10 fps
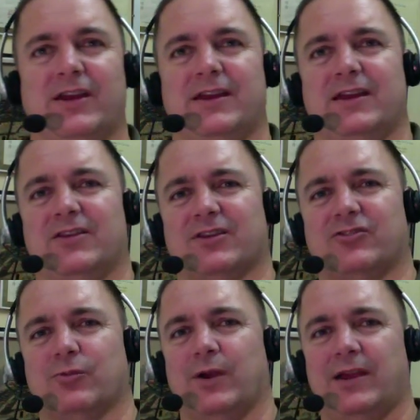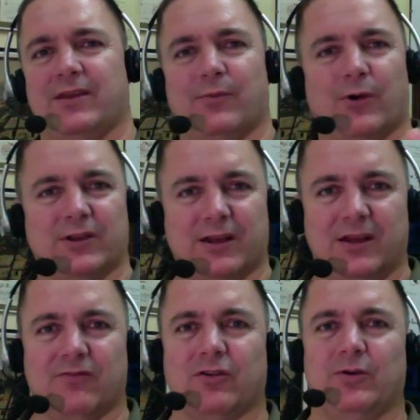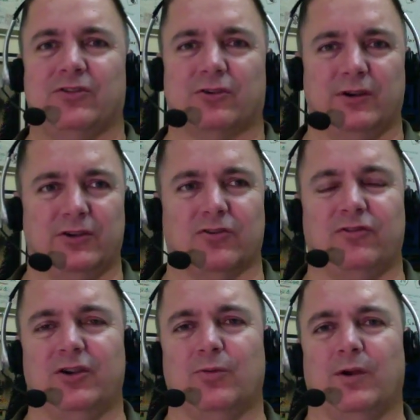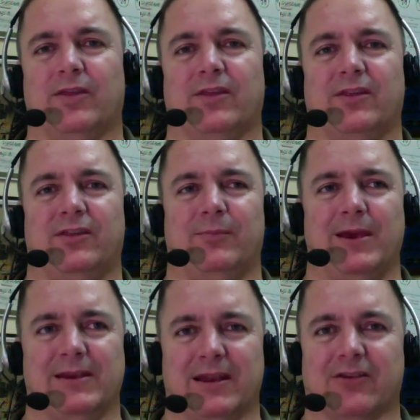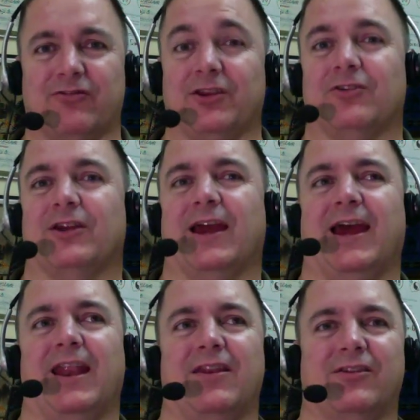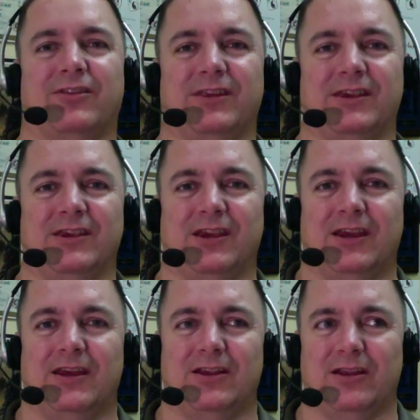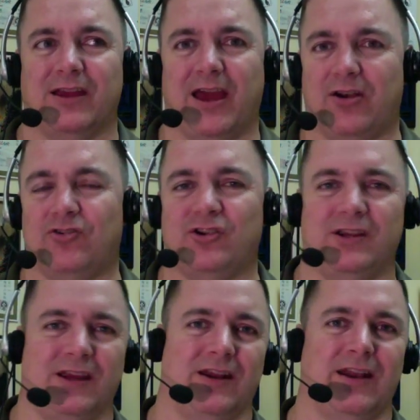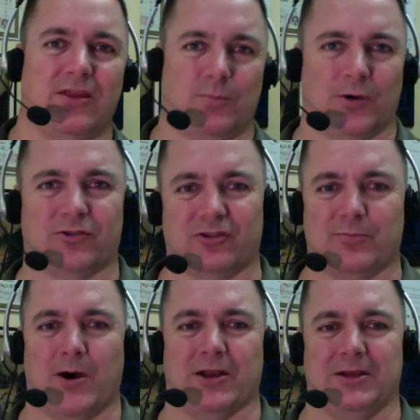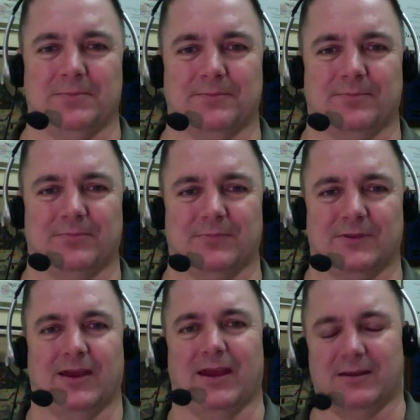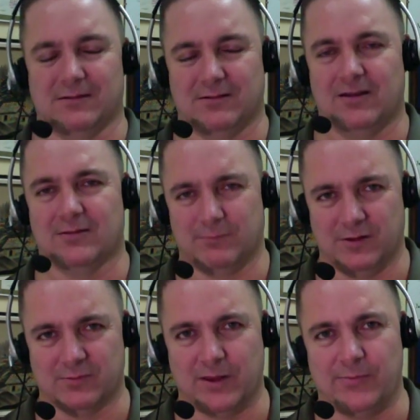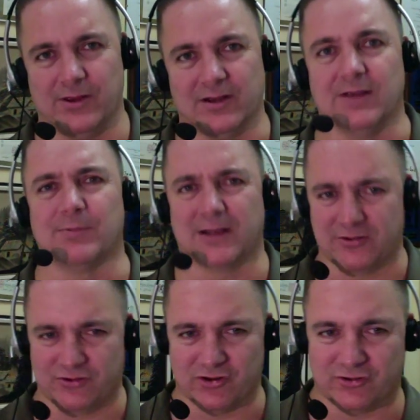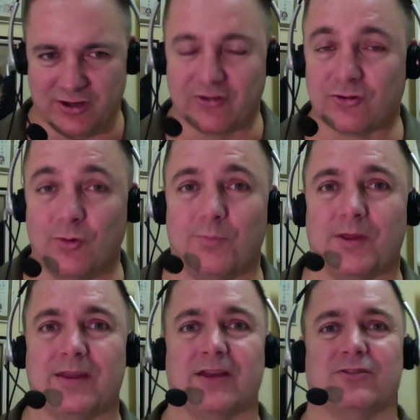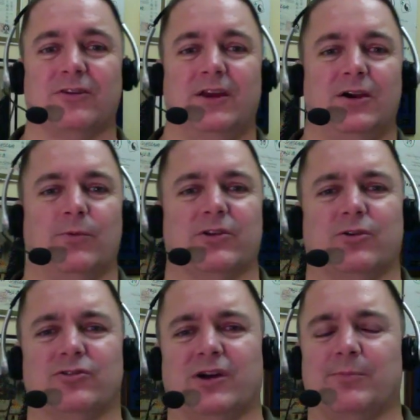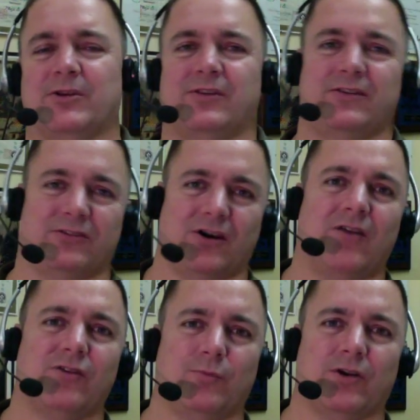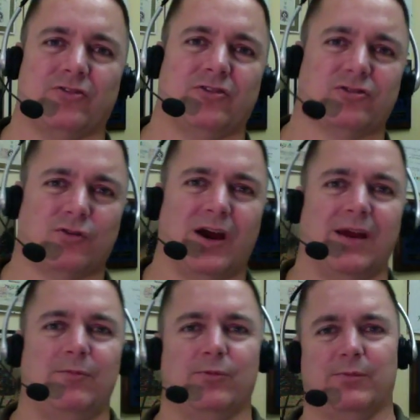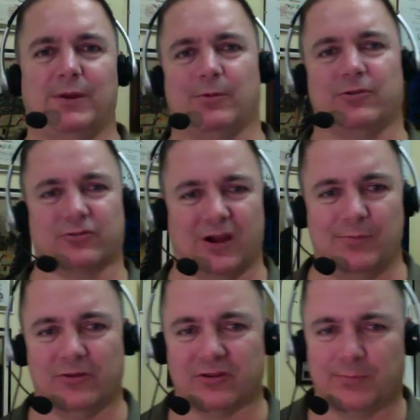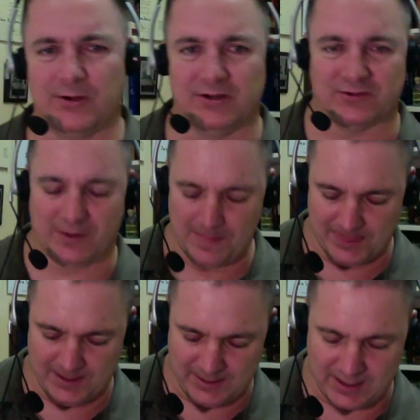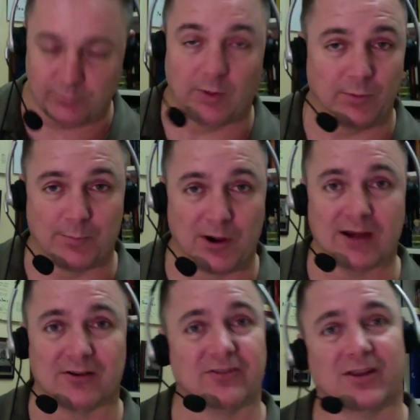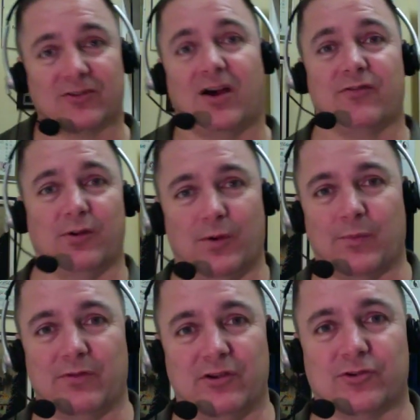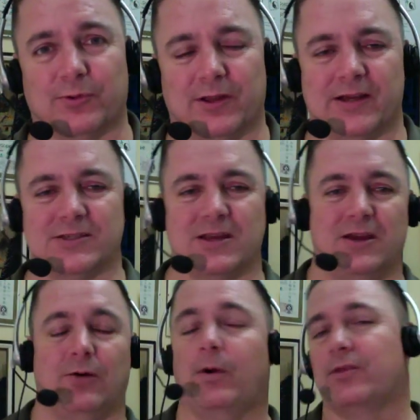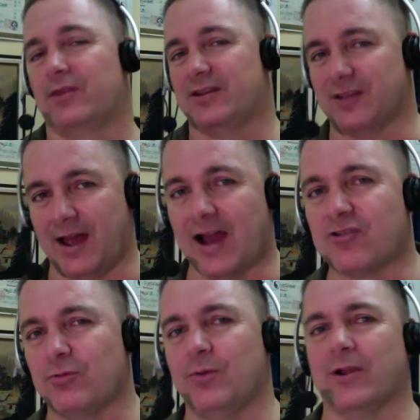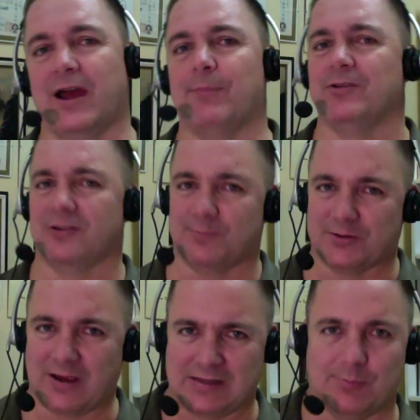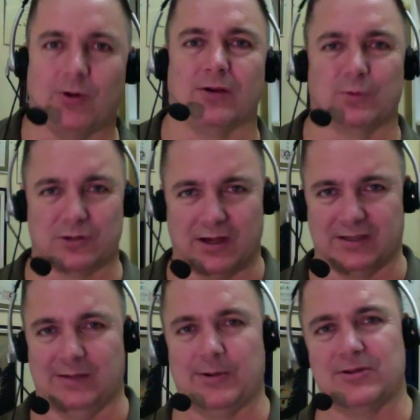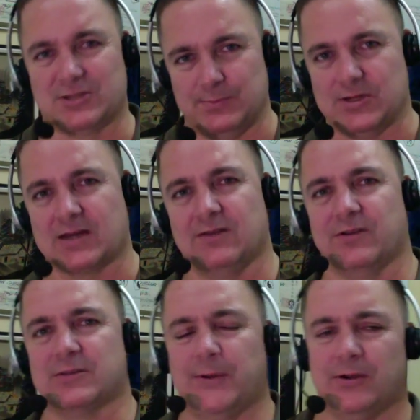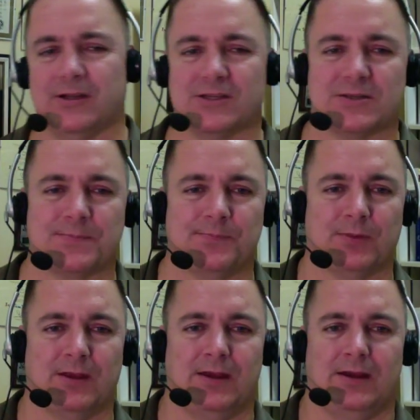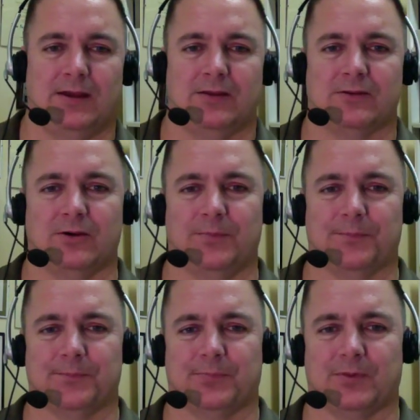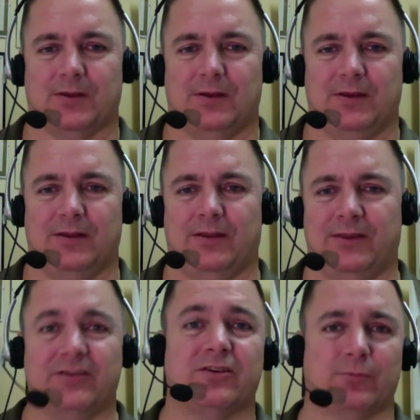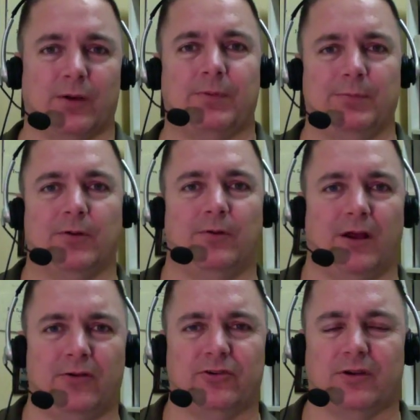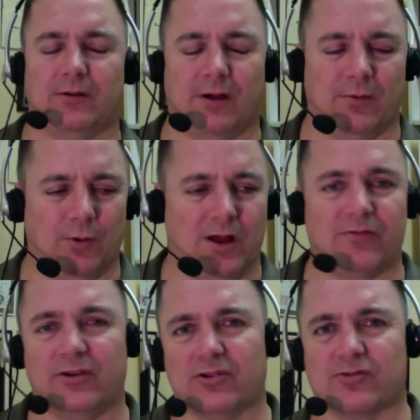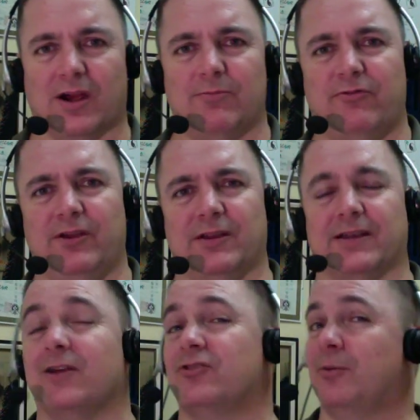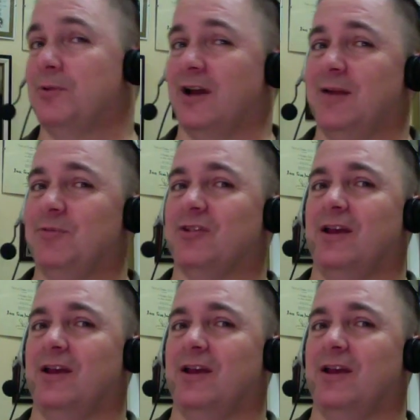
in such a way that one can influence or interfere with the magnetic field and the energy in another person's body. Okay, this may be a leap, but let's just assume that that's what goes on, because this is often what is described when people describe this experience. And when we practice, that's often what we visualize. Whether that's actually what happens is beside the point. We're talking about the subjective experience. So this is what people will often describe feeling. Now, sometimes